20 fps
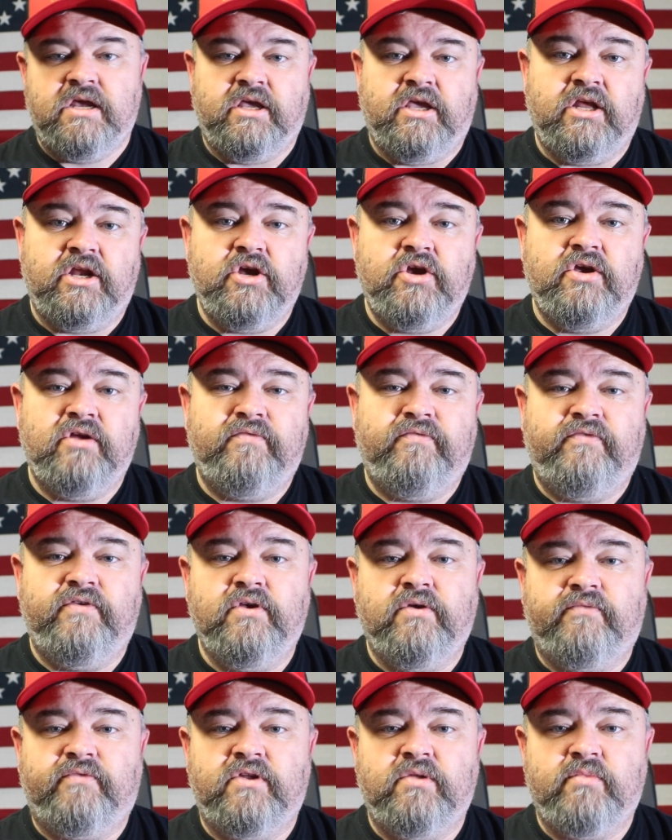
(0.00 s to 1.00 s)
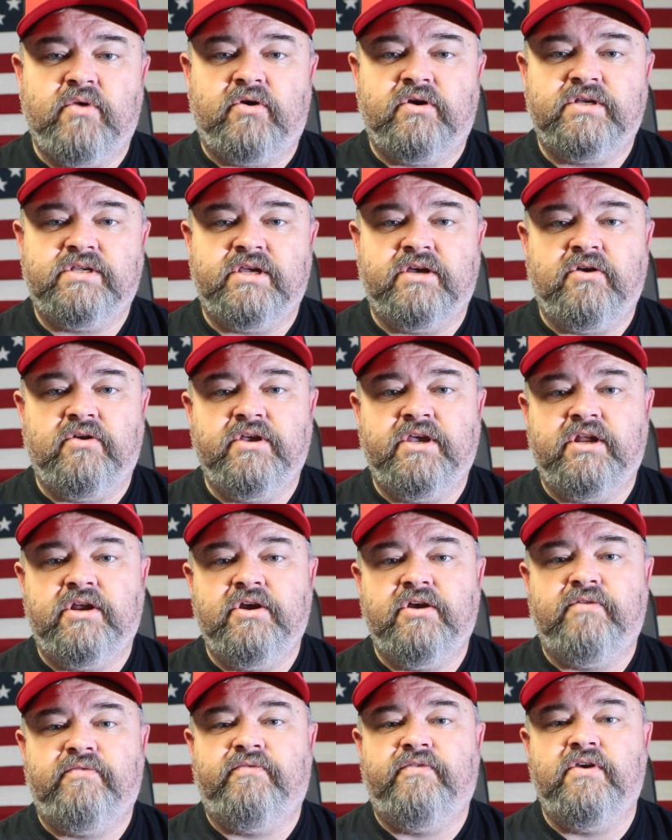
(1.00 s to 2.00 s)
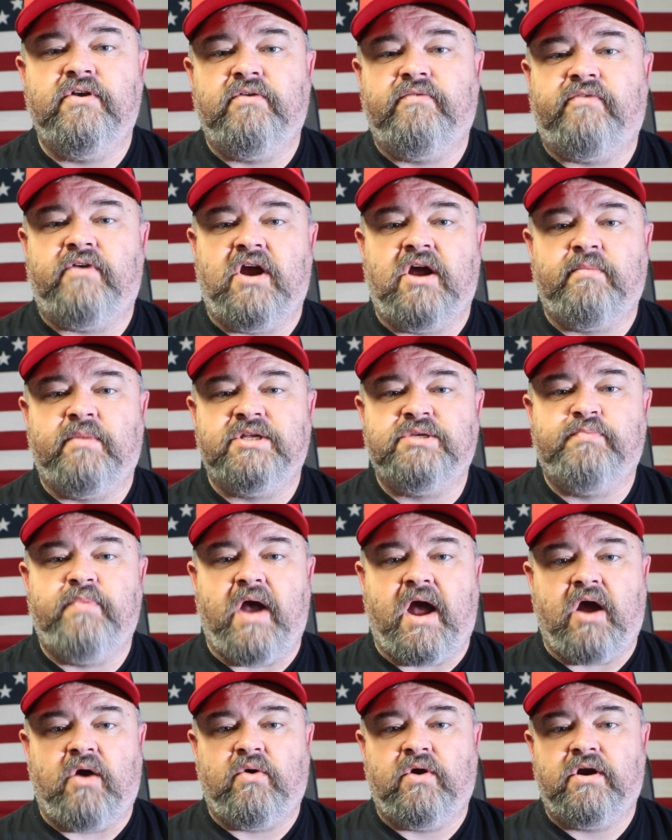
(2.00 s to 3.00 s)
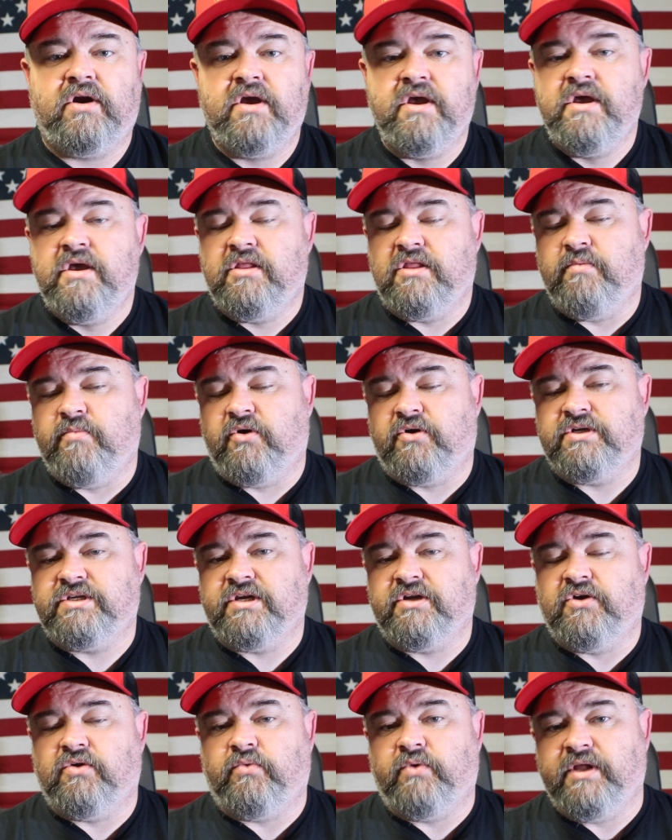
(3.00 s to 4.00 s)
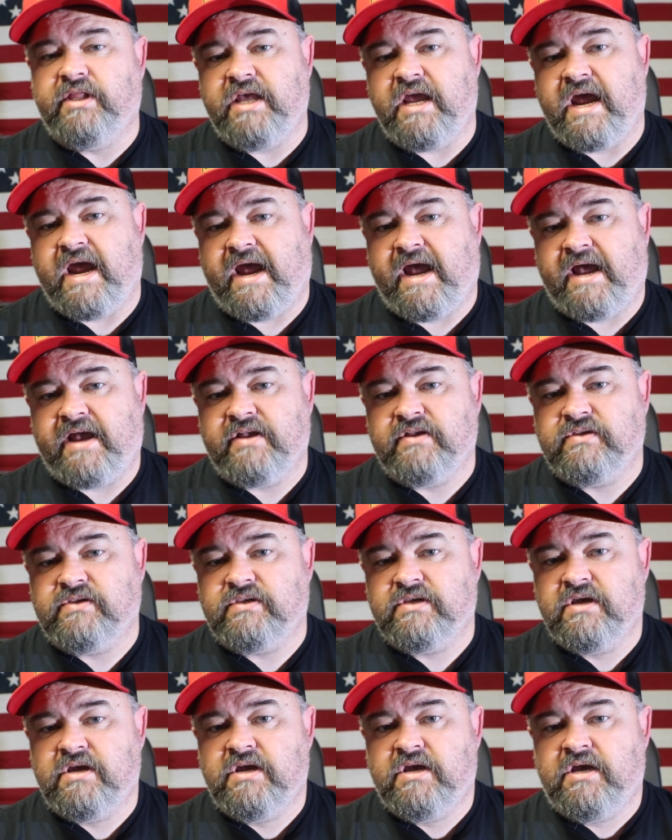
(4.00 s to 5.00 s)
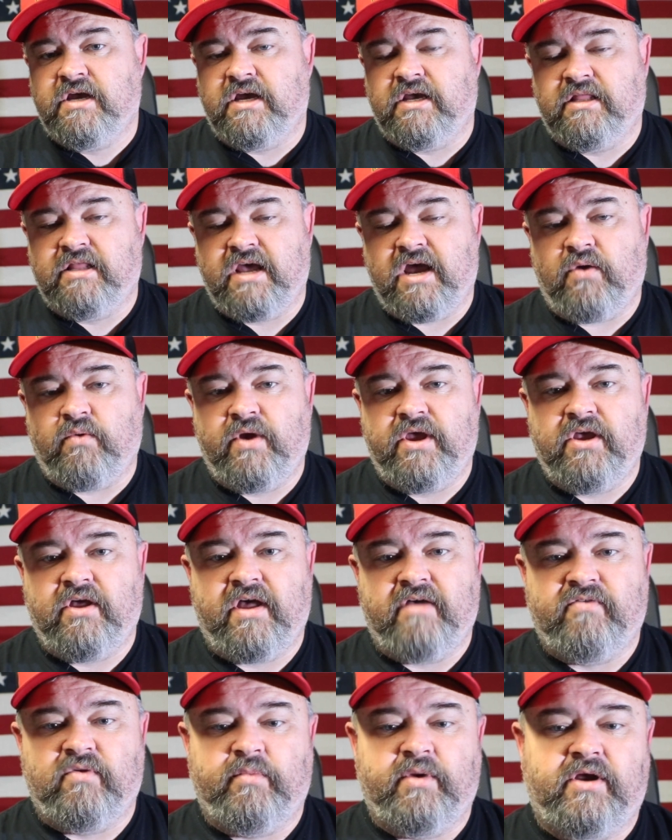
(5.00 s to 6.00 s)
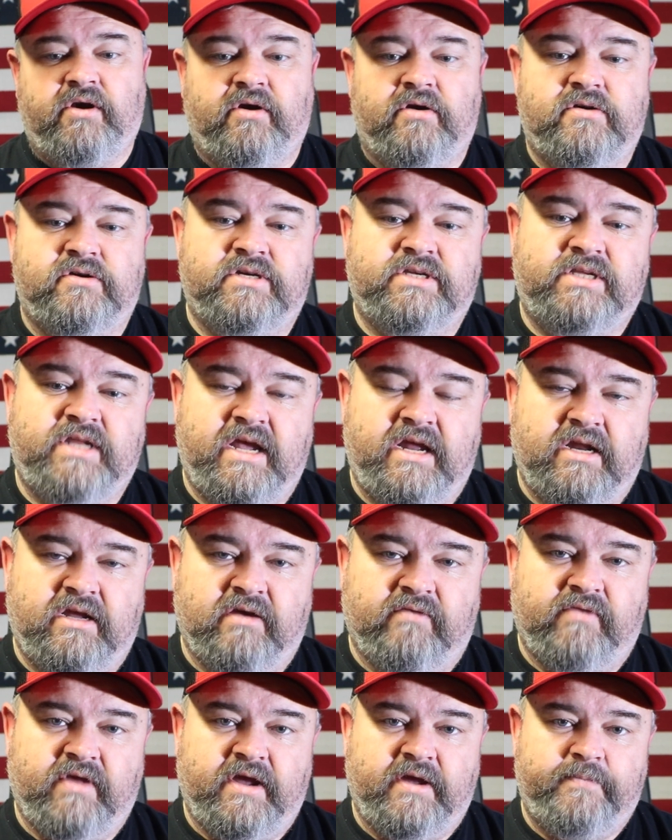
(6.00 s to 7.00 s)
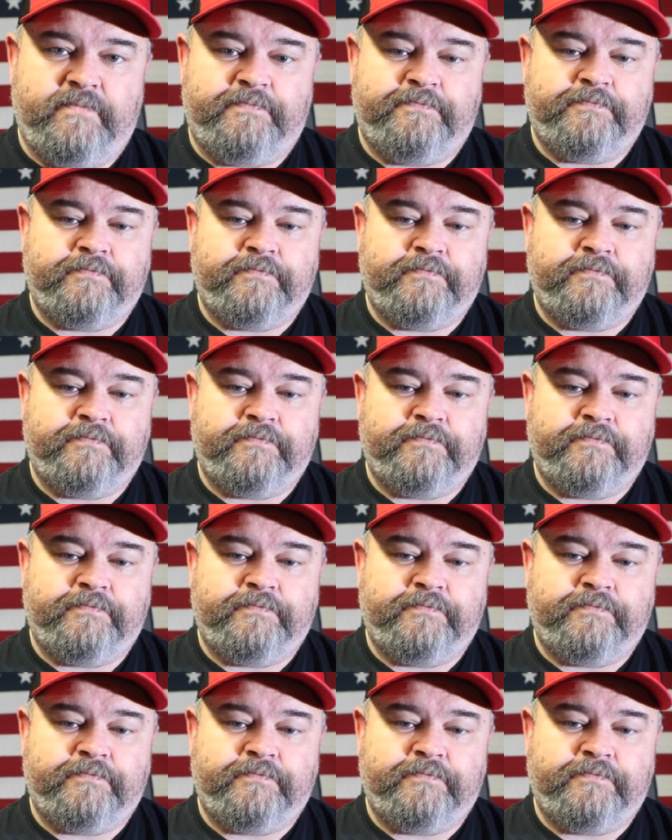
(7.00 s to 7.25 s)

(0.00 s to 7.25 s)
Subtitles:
Get a good feel for the motorcycle, get a good feel for how much power the motorcycle really has, and that way you'll have a better understanding of that.